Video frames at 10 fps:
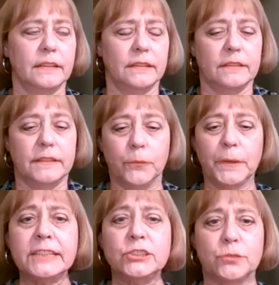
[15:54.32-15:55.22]
they
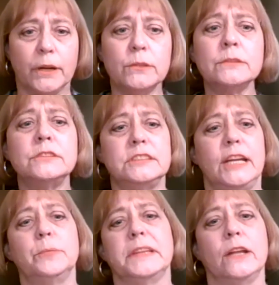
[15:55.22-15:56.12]
really struggled to
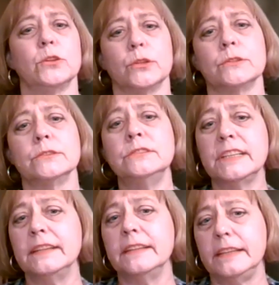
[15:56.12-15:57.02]
take what they learned
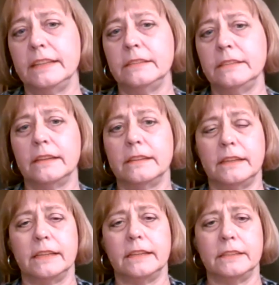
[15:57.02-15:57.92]

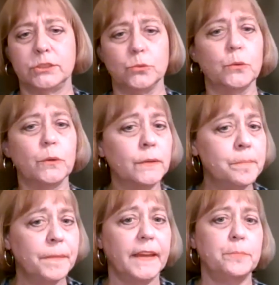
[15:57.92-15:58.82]
at
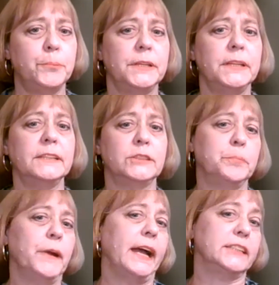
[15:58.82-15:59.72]
school and put it into
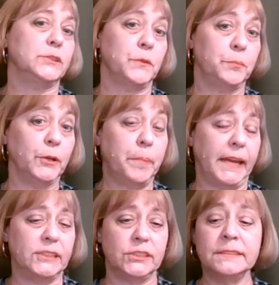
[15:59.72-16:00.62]
practice with real
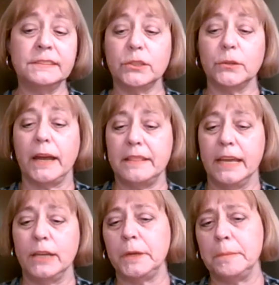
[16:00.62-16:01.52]
patients. So I
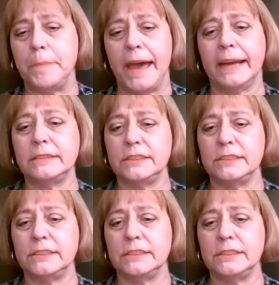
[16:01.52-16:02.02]
then went back to